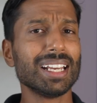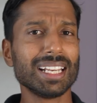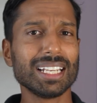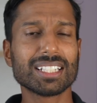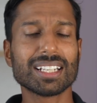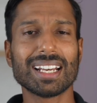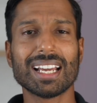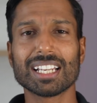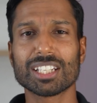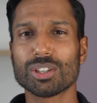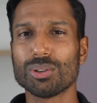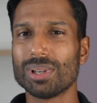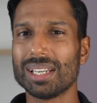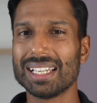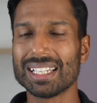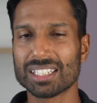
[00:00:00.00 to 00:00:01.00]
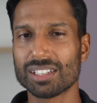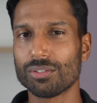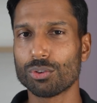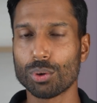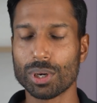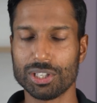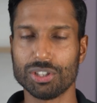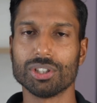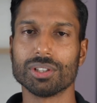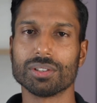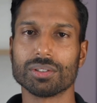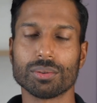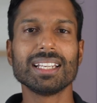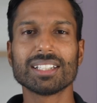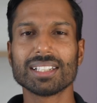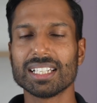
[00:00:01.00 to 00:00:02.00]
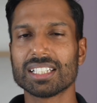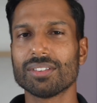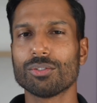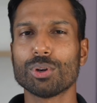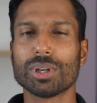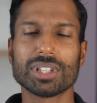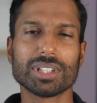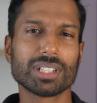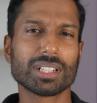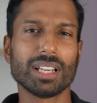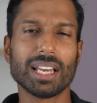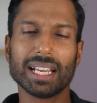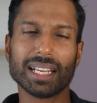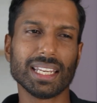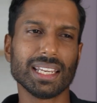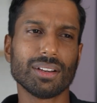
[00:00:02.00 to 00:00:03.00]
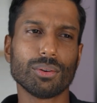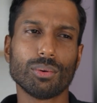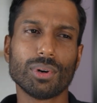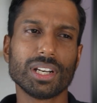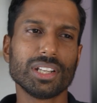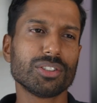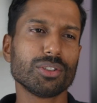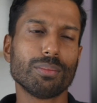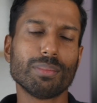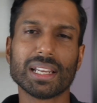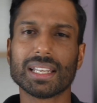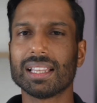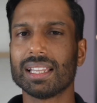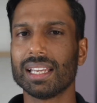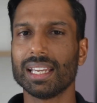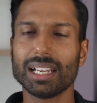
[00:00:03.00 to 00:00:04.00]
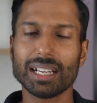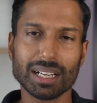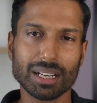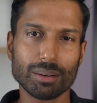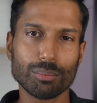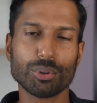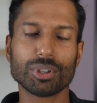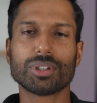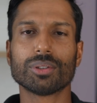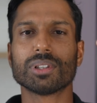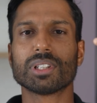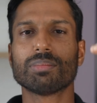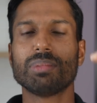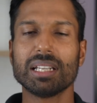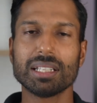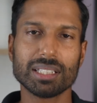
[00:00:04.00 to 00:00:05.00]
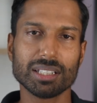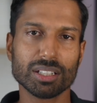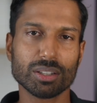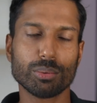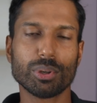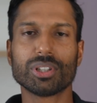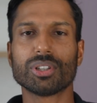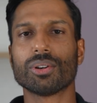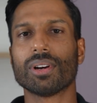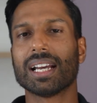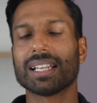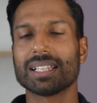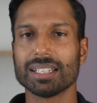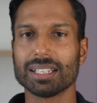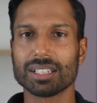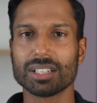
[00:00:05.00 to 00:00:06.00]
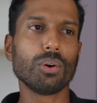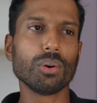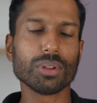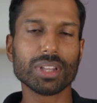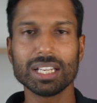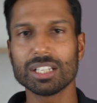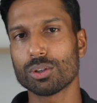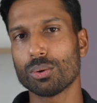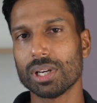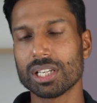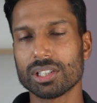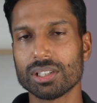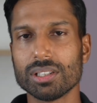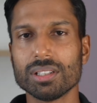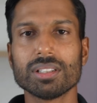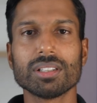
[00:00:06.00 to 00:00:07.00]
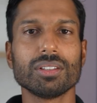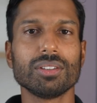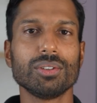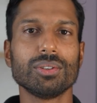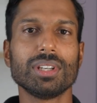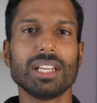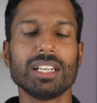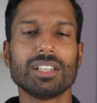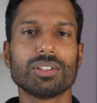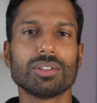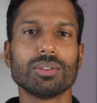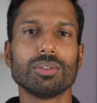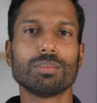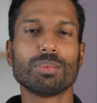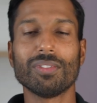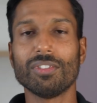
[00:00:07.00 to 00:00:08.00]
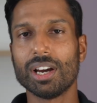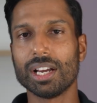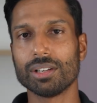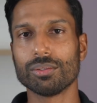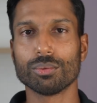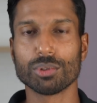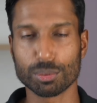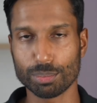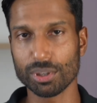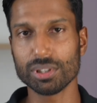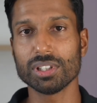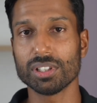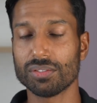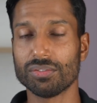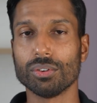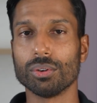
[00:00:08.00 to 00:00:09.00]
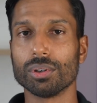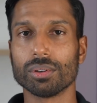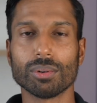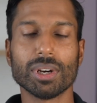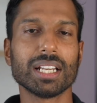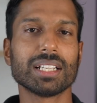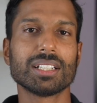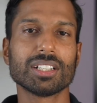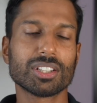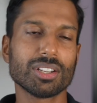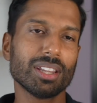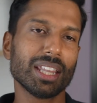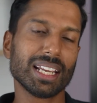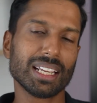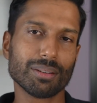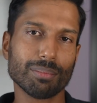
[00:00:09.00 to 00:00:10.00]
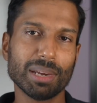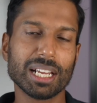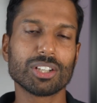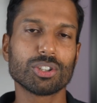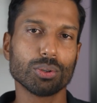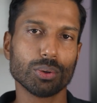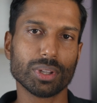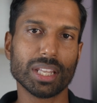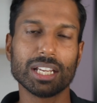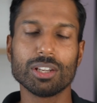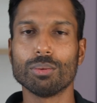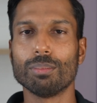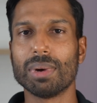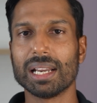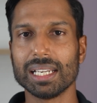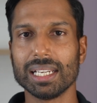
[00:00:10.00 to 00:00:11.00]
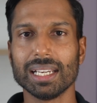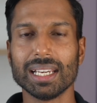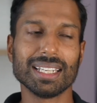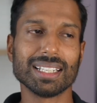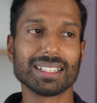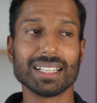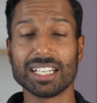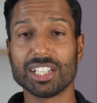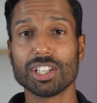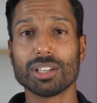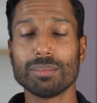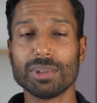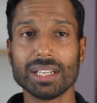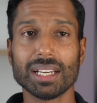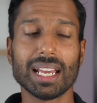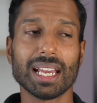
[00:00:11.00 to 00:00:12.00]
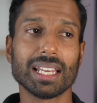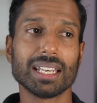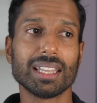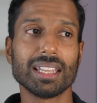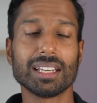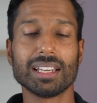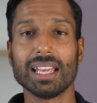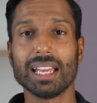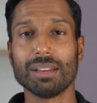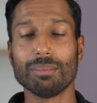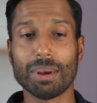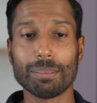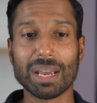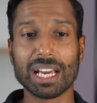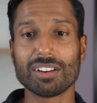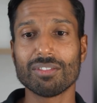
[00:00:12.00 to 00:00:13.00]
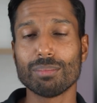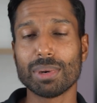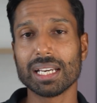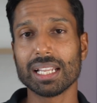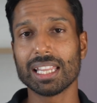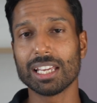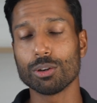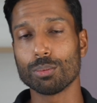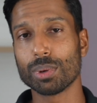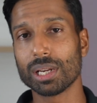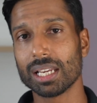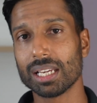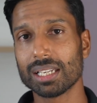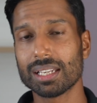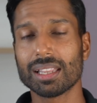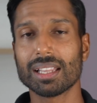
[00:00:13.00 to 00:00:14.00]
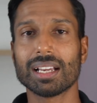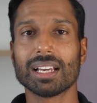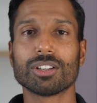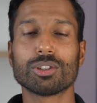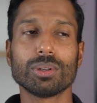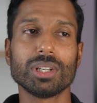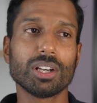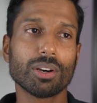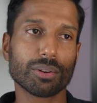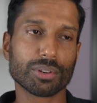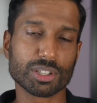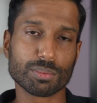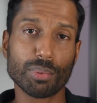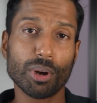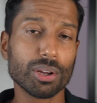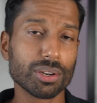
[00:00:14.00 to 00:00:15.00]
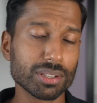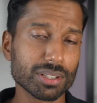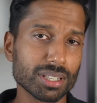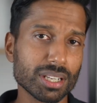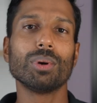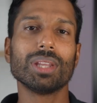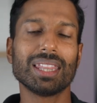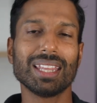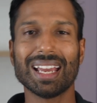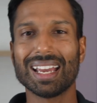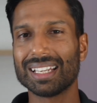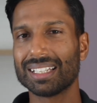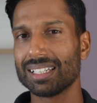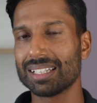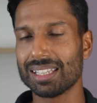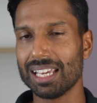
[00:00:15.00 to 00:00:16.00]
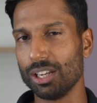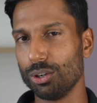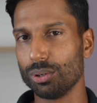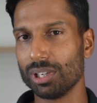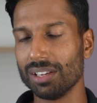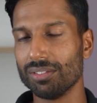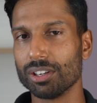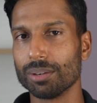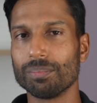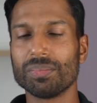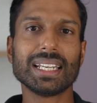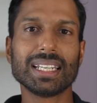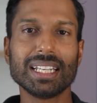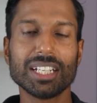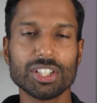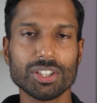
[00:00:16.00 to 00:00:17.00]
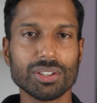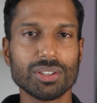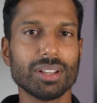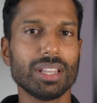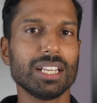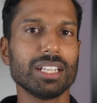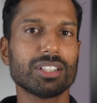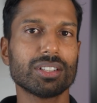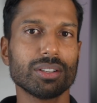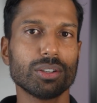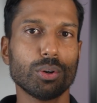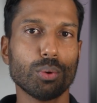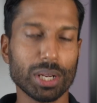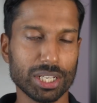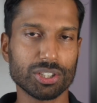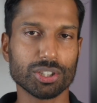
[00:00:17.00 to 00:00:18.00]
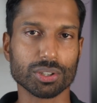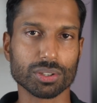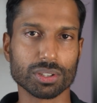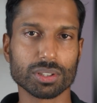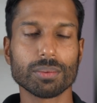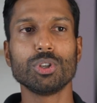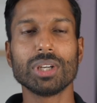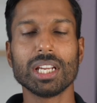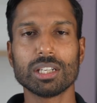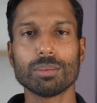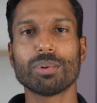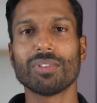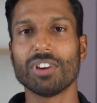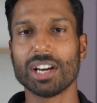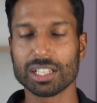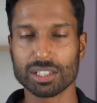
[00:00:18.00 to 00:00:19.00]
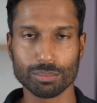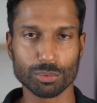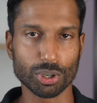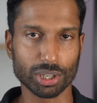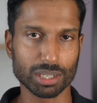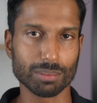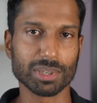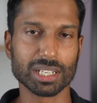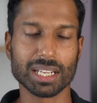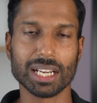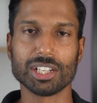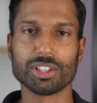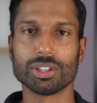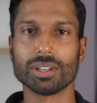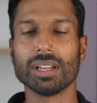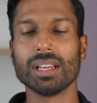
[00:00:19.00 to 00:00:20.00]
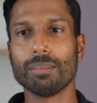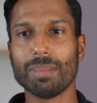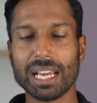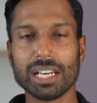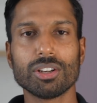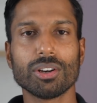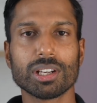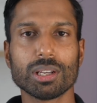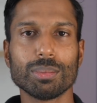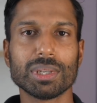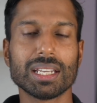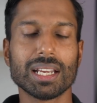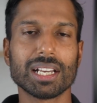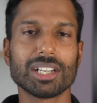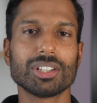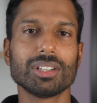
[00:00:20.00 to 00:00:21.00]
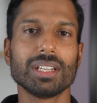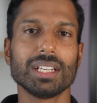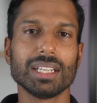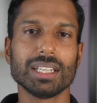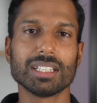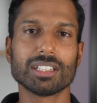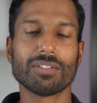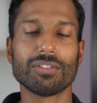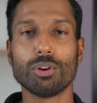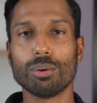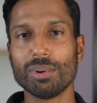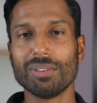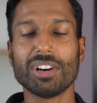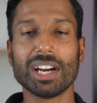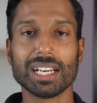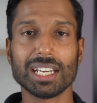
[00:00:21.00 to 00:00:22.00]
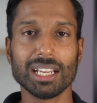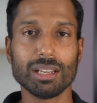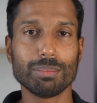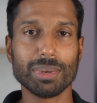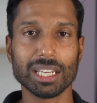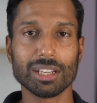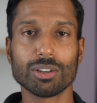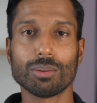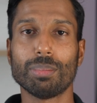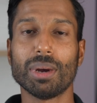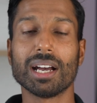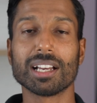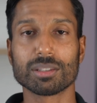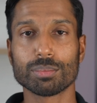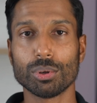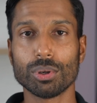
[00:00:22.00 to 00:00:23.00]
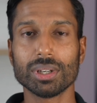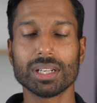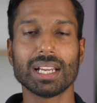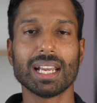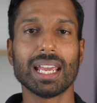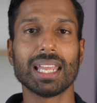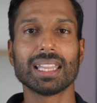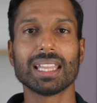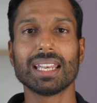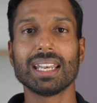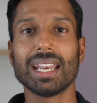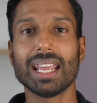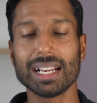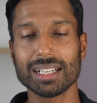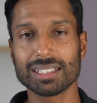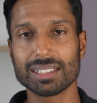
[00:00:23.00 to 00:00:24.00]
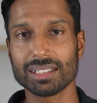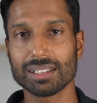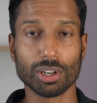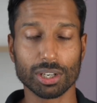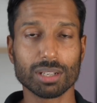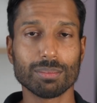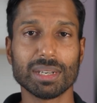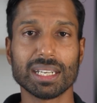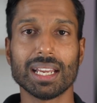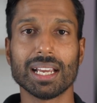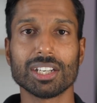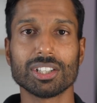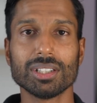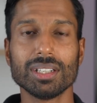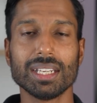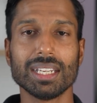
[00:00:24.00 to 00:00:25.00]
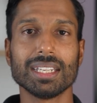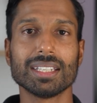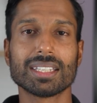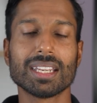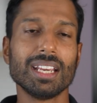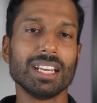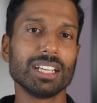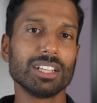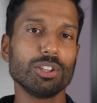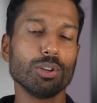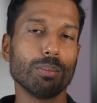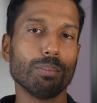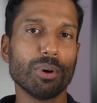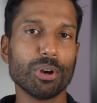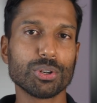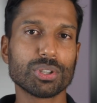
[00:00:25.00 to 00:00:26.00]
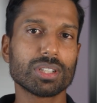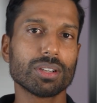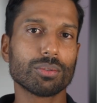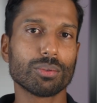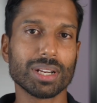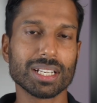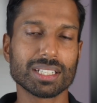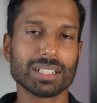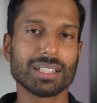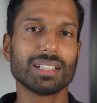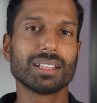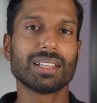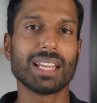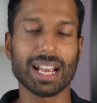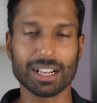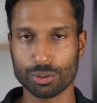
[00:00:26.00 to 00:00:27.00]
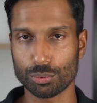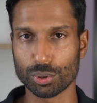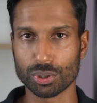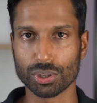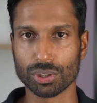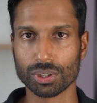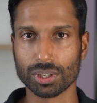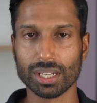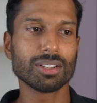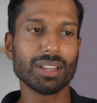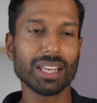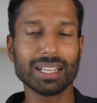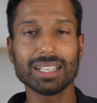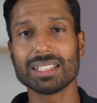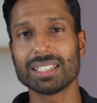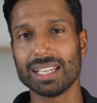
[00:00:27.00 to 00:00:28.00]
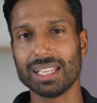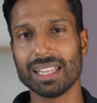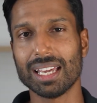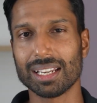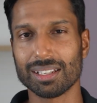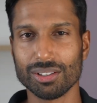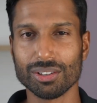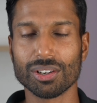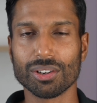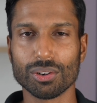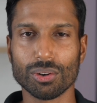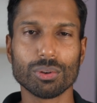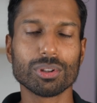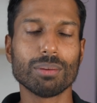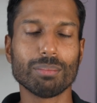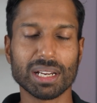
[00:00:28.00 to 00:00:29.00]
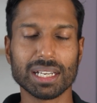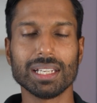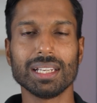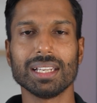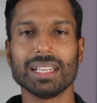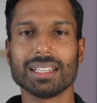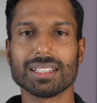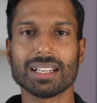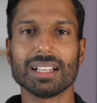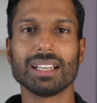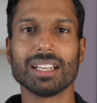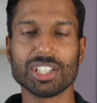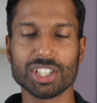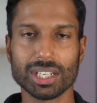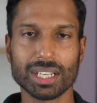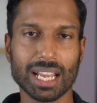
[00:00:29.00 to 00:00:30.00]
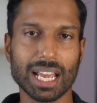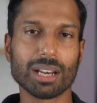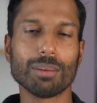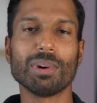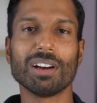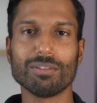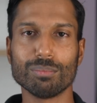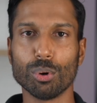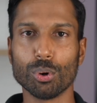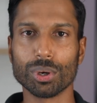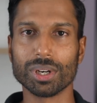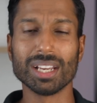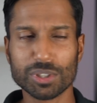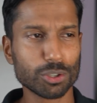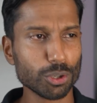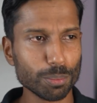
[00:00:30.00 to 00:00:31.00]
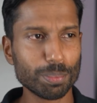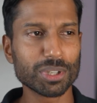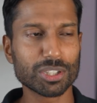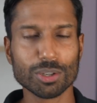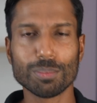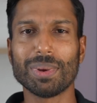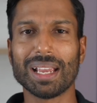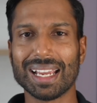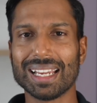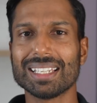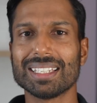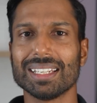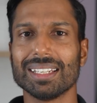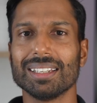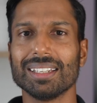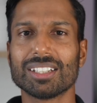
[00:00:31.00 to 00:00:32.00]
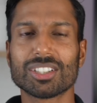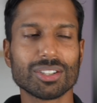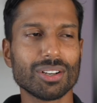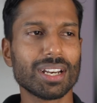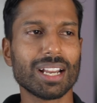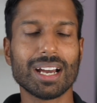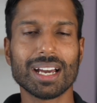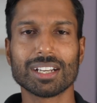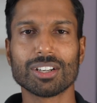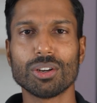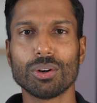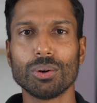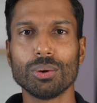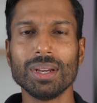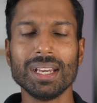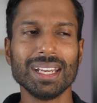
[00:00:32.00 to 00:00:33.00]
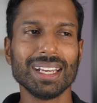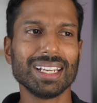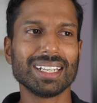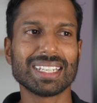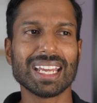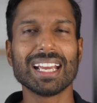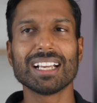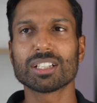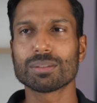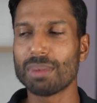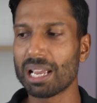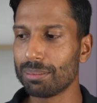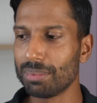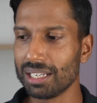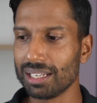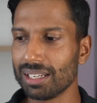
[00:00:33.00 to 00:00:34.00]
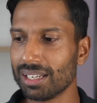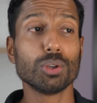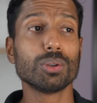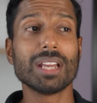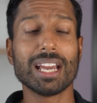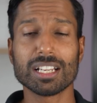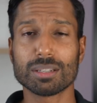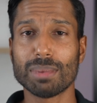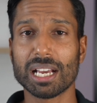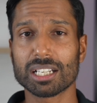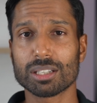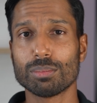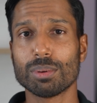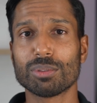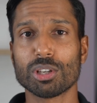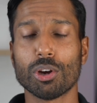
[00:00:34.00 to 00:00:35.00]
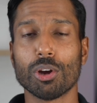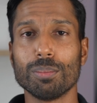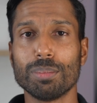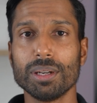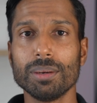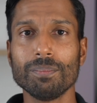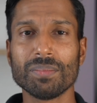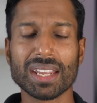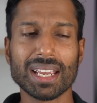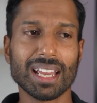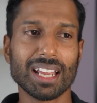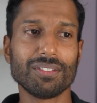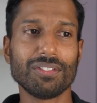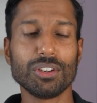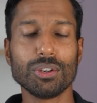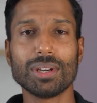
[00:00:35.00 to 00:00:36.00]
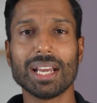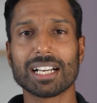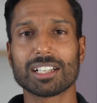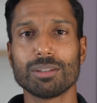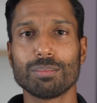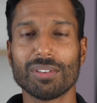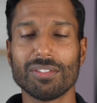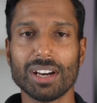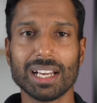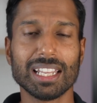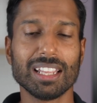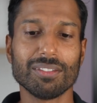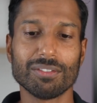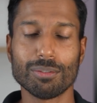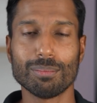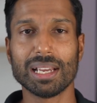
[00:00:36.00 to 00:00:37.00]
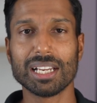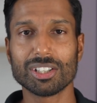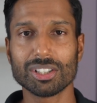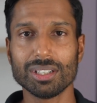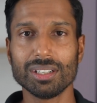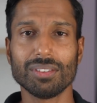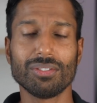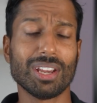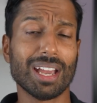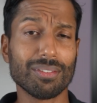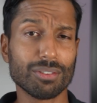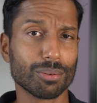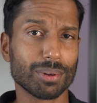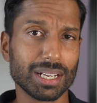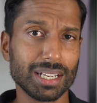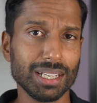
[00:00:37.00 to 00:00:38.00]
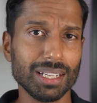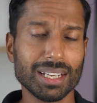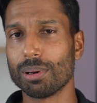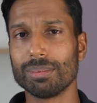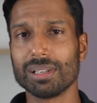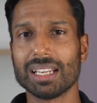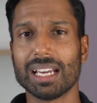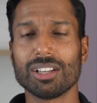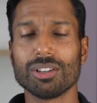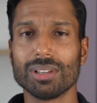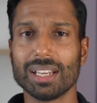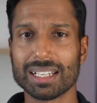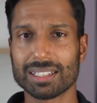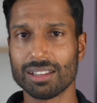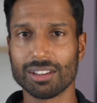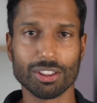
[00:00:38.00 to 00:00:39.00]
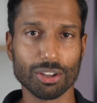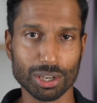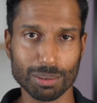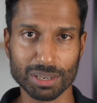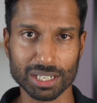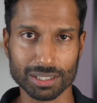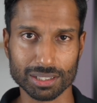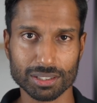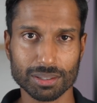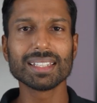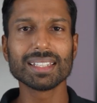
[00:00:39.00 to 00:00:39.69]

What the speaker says: He's going to ask you a list of questions. These list of questions are like, what is your monthly income? What's your expenses? What's your assets? All these questions you need to provide responses for, right? Just so they can make sure that your money is legitimate and that the amount of money that you're bringing into the country corresponds with the answers that you're given. In addition to these questions, you need to provide some documentation. The main documentation is a form of ID, being your passport, and the next documentation is your most recent tax return. So they can see that, all the money is legit and above board. Super, super easy. It's not hard at all. It takes maybe 2 days maximum to open. And for you to actually provide the information, if you have it ready, probably take you less than 30 minutes.